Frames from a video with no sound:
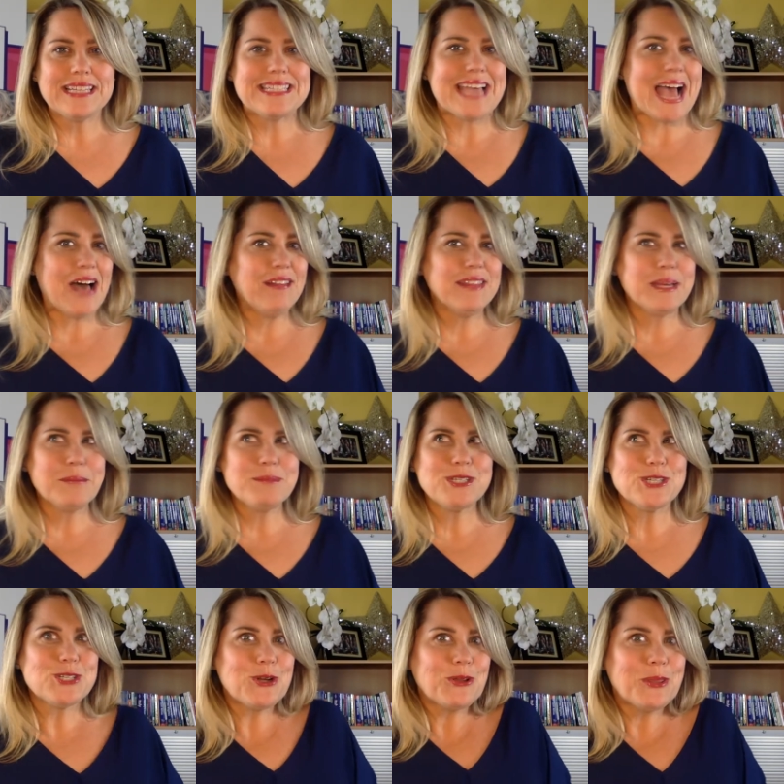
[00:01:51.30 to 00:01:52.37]
Tell them
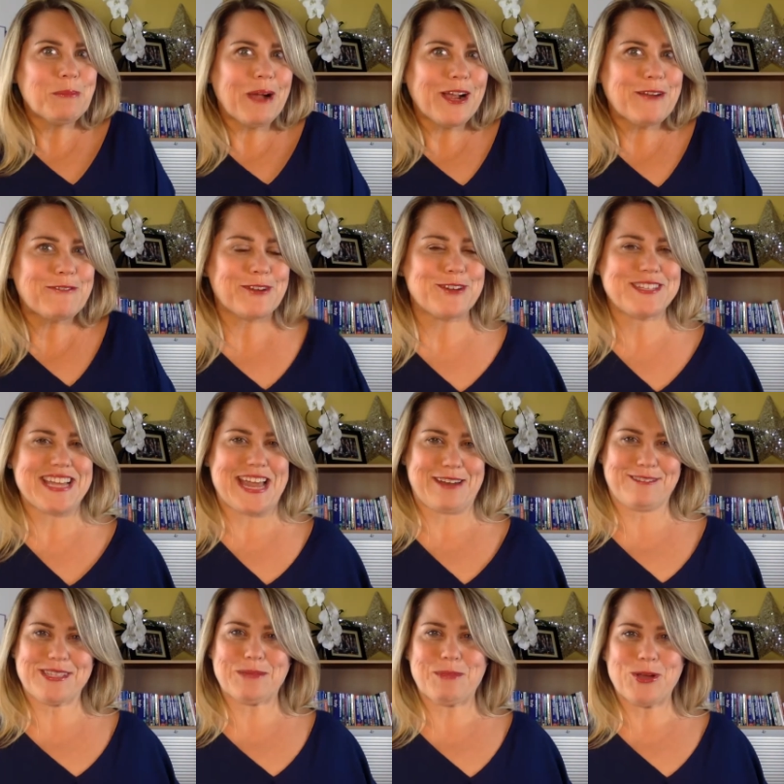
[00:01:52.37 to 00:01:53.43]
to turn the microphone down
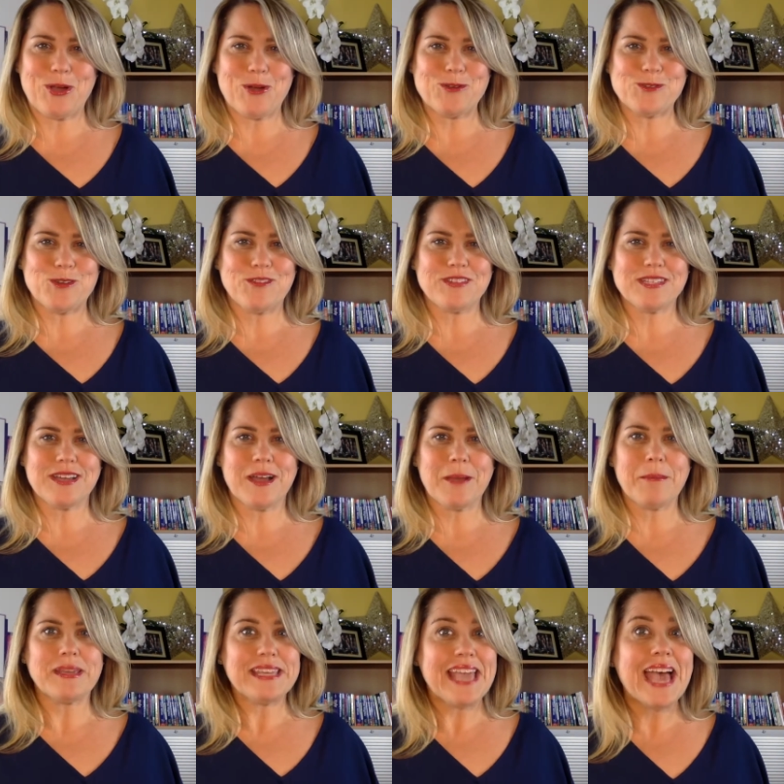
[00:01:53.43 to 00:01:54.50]
if someone goes over
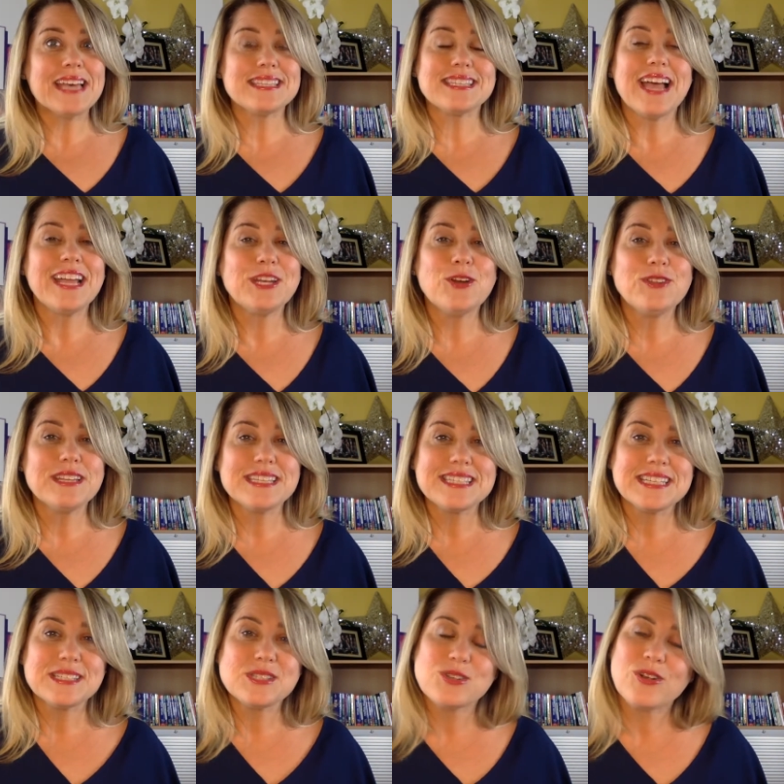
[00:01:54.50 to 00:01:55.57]
time. Yes, I know that
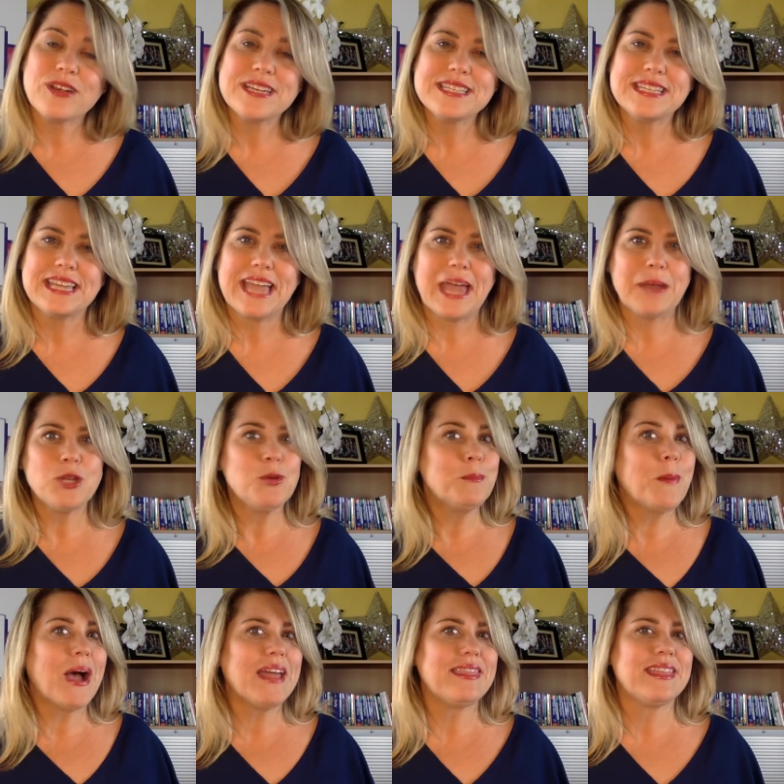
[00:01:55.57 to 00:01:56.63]
sounds crazy and you
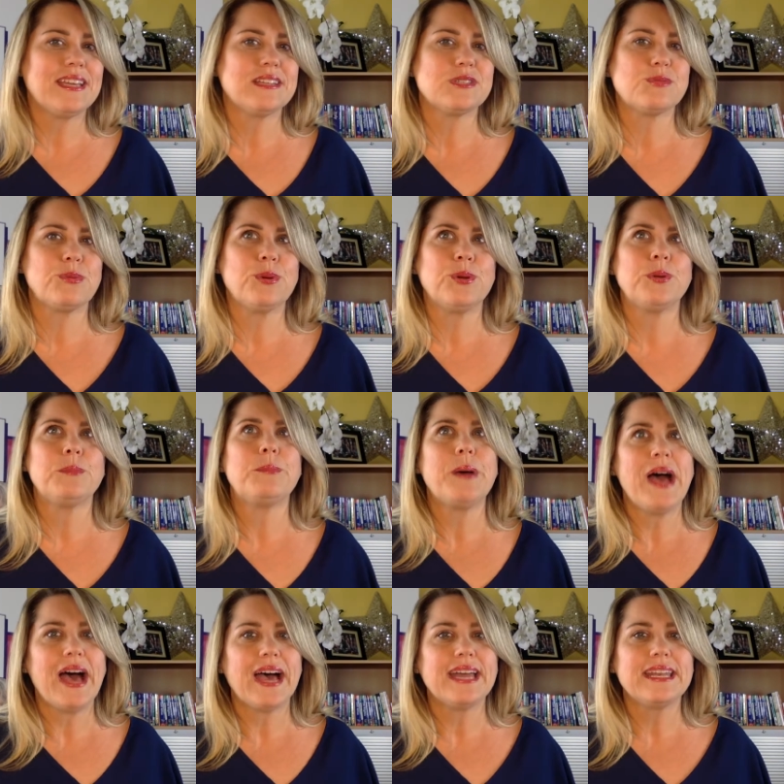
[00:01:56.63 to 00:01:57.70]
might think it's rude,
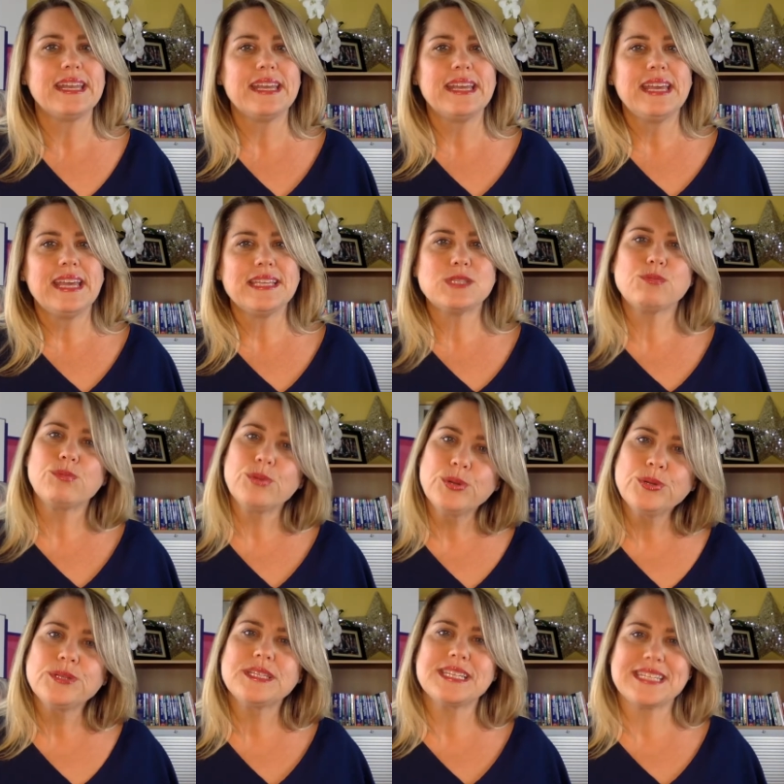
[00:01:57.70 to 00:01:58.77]
but it's
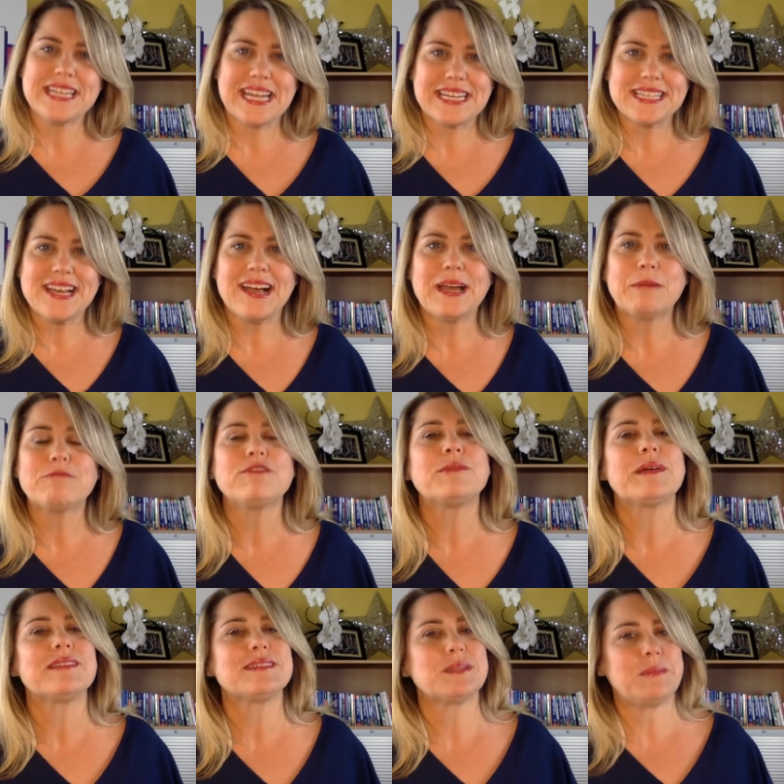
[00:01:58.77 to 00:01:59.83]
rude to take time from
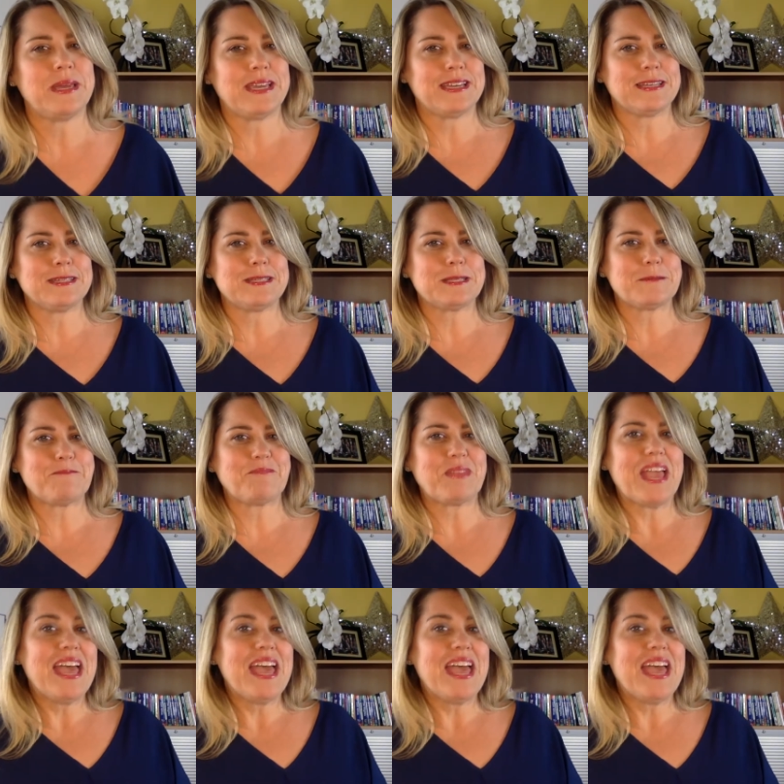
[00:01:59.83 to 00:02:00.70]
other speakers.